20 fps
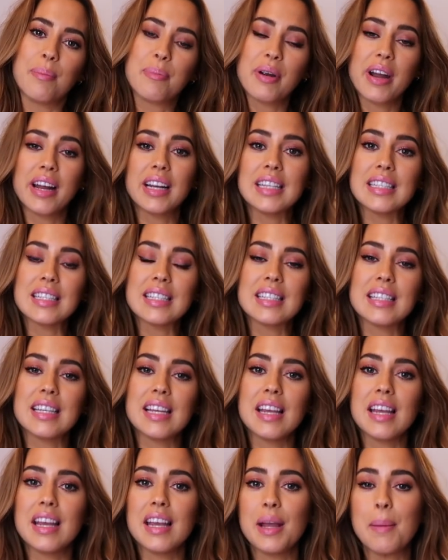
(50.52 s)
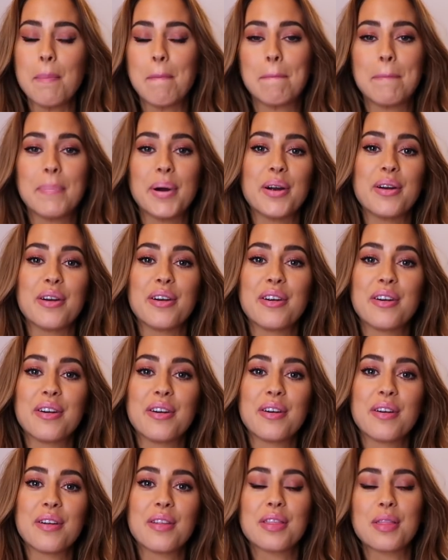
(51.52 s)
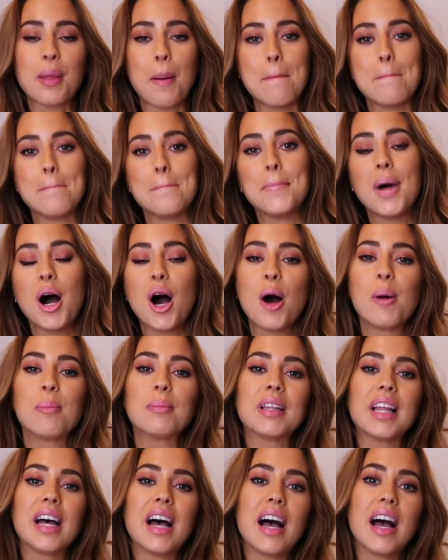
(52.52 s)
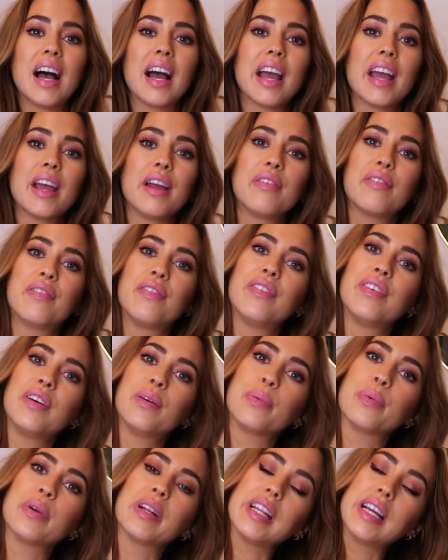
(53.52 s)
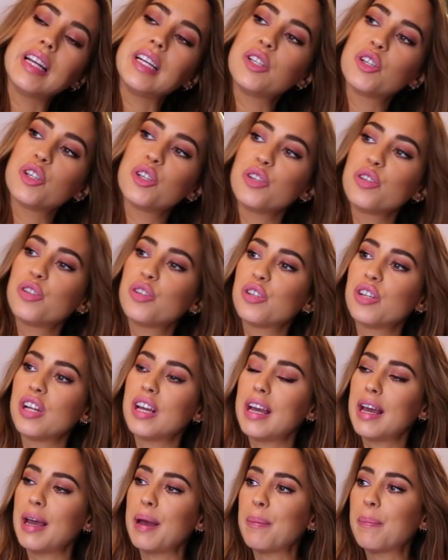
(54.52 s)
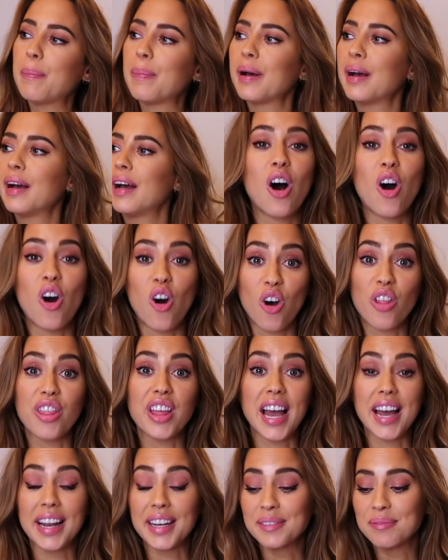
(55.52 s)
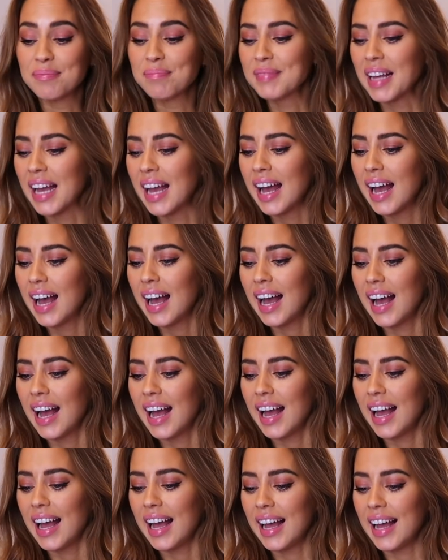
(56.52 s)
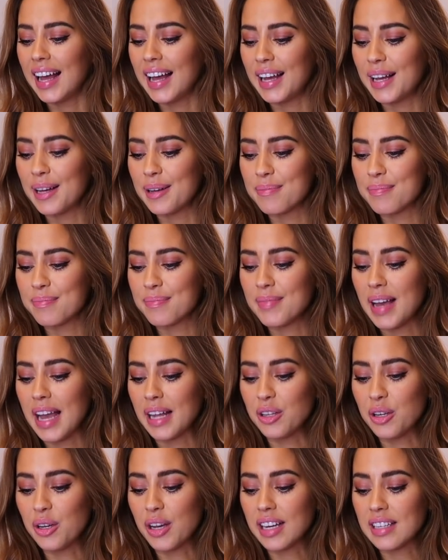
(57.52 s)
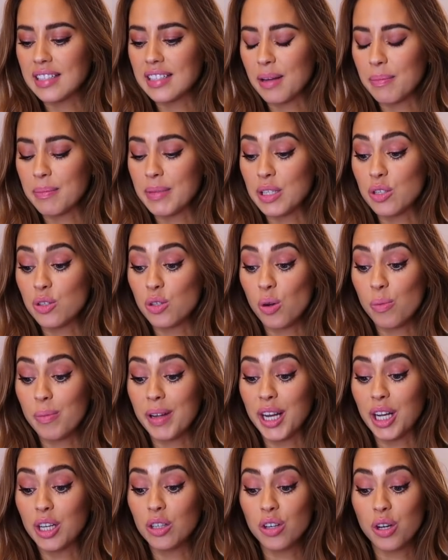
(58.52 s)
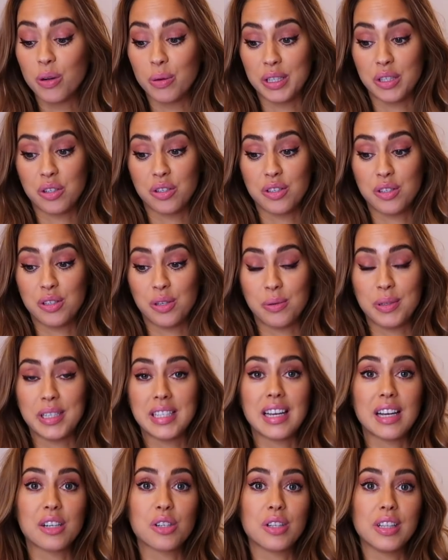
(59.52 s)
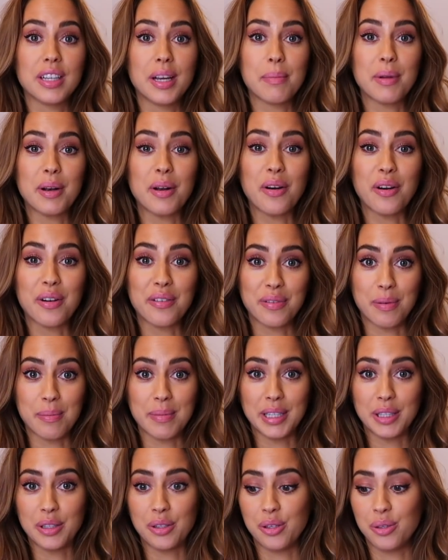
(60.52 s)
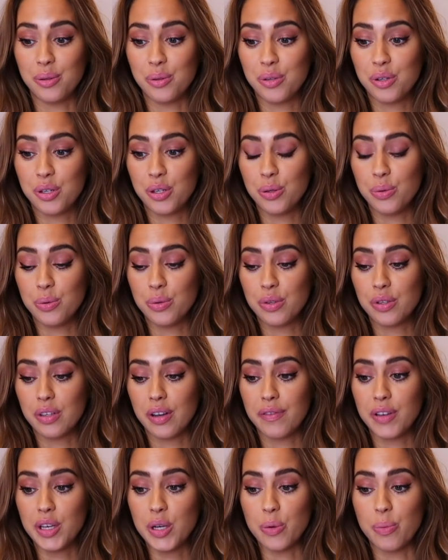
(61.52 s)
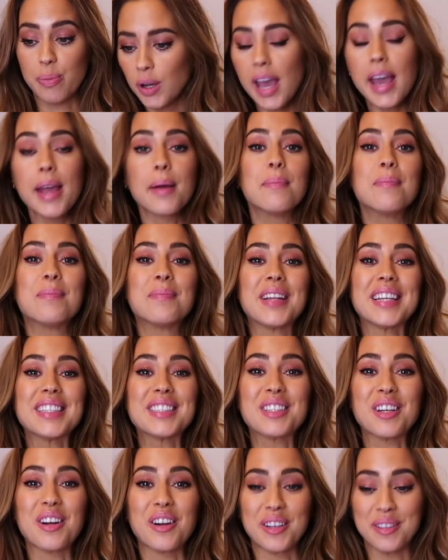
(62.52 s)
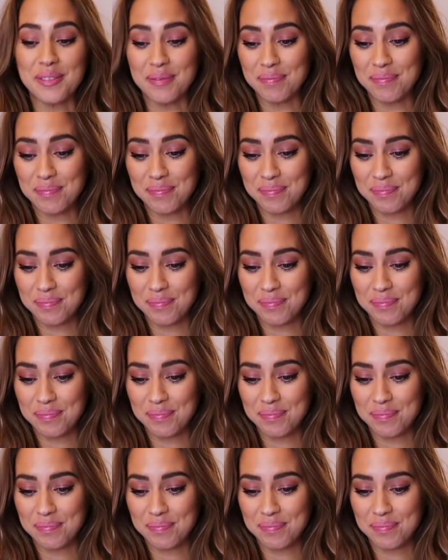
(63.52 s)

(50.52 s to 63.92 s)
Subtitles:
pregnancy, birth, mom life, relationship, all that. And you guys sent me so many good questions, so it's actually a bit hard for me to choose a few. Okay, let's start.